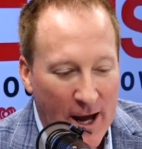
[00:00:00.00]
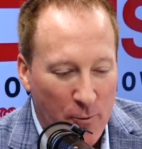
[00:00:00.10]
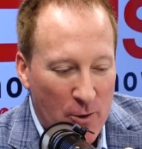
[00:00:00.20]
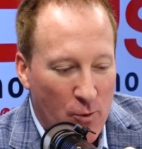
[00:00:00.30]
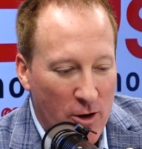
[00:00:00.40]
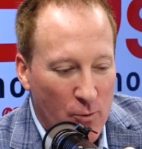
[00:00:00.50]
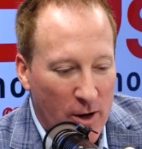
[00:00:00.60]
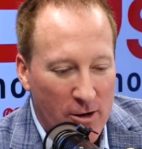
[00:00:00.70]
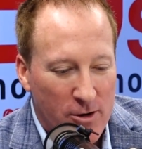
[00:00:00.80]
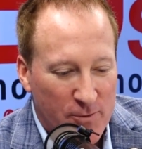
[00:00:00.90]
Yeah,
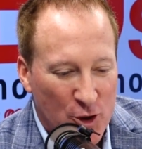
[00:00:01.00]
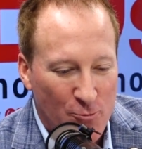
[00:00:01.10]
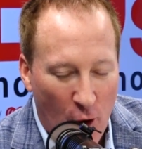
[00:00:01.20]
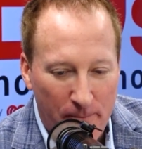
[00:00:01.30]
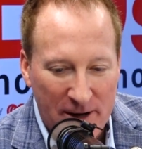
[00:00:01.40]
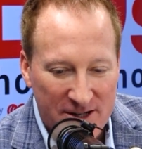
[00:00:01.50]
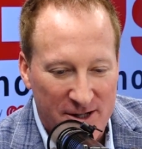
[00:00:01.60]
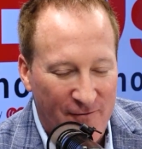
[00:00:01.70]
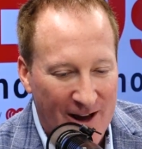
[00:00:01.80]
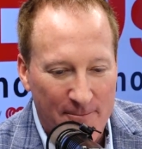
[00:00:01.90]
we are a small
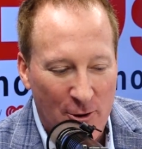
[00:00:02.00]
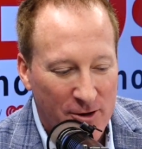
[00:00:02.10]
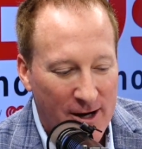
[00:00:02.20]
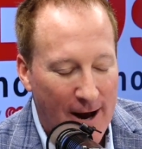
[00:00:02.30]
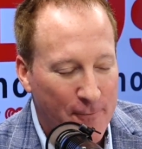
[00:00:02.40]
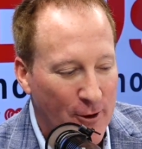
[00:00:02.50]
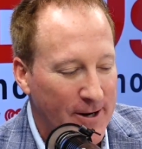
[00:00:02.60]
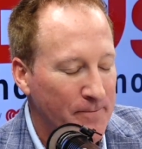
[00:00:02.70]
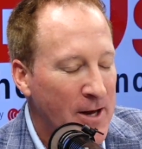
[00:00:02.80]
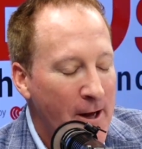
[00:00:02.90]
business, family owned and
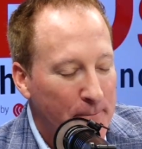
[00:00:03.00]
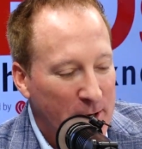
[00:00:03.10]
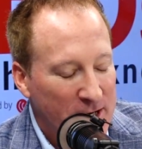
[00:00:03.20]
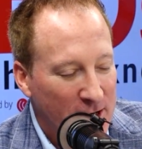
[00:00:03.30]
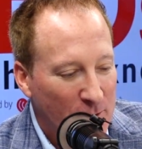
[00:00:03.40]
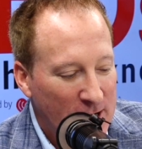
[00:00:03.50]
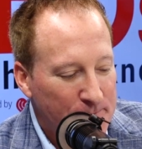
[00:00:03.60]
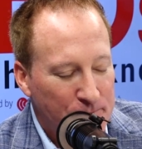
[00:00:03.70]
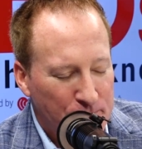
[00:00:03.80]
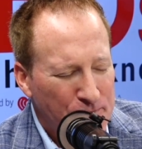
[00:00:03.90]
operated. But you know what?
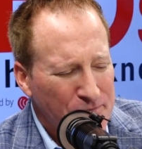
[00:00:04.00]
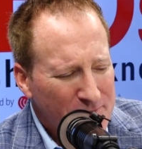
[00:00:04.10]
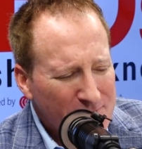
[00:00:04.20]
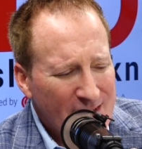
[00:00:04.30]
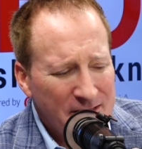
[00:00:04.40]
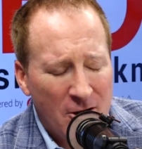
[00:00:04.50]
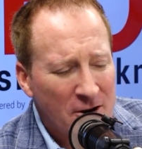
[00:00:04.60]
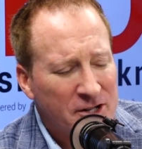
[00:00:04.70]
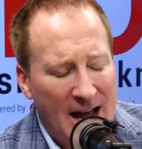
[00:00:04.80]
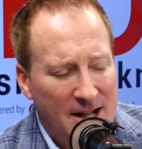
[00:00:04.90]
There
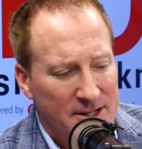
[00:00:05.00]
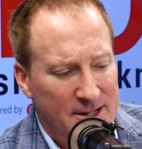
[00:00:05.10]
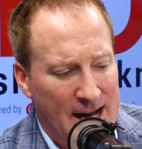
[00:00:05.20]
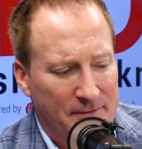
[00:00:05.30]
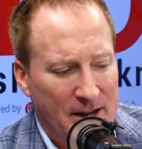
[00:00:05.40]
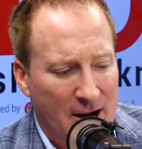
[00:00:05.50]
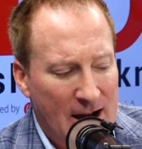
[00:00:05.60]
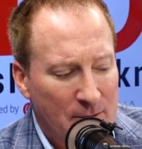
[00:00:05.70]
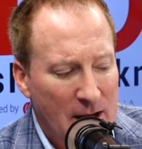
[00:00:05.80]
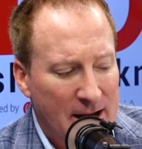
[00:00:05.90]
are challenges out there,
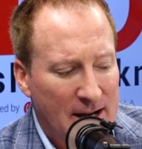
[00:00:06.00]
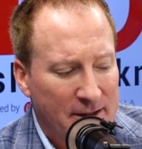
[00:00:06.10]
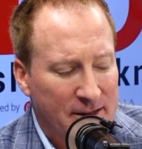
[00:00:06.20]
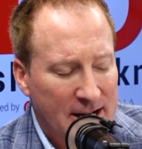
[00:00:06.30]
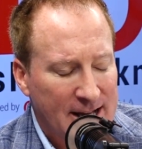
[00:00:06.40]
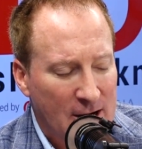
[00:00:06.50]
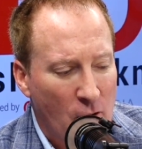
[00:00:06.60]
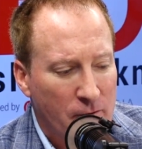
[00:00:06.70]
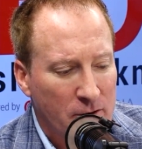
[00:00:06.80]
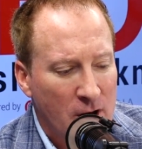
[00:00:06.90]
and I think that
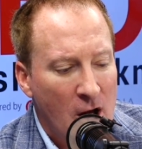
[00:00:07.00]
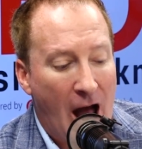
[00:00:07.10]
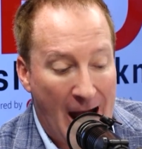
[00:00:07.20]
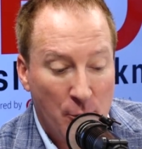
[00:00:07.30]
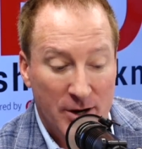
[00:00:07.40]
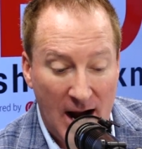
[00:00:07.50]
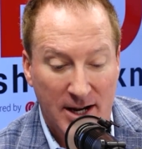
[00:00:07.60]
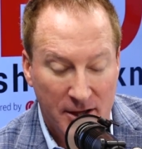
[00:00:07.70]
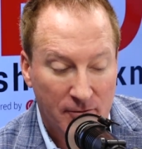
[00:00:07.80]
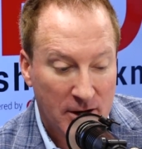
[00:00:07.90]
over our
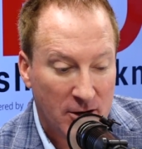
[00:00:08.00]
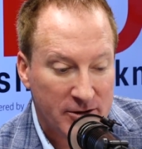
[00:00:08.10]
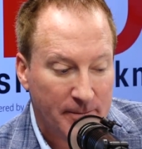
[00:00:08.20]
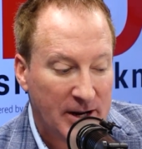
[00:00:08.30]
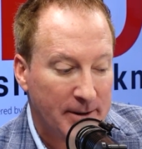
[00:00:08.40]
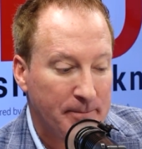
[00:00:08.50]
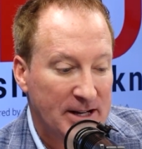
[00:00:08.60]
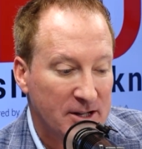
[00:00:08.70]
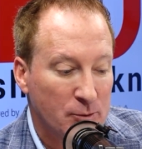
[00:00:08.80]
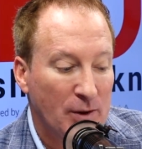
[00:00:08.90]
93 years of being in
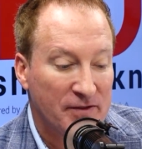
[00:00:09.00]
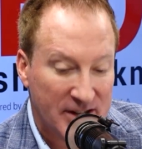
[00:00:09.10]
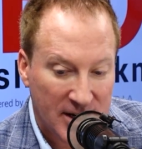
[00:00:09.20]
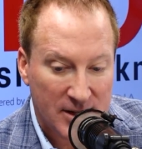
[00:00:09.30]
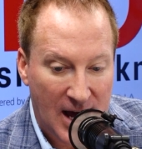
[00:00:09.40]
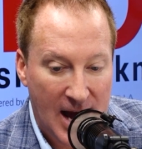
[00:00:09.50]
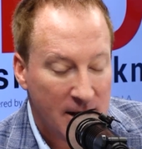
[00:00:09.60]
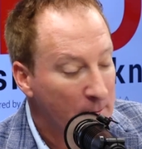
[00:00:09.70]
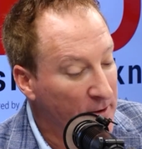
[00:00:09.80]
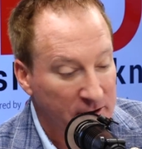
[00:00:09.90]
business, we've seen a lot.
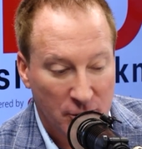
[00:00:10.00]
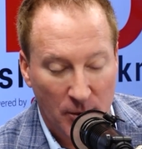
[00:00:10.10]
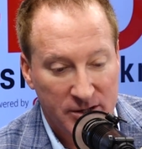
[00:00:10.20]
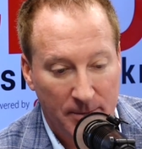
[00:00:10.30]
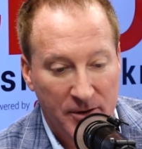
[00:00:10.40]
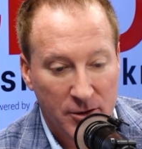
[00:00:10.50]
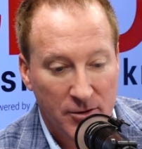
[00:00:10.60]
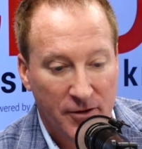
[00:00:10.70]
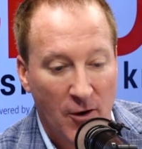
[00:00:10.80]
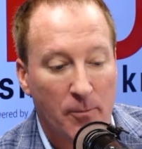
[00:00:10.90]
But there's always something new
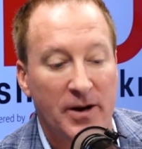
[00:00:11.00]
to throw.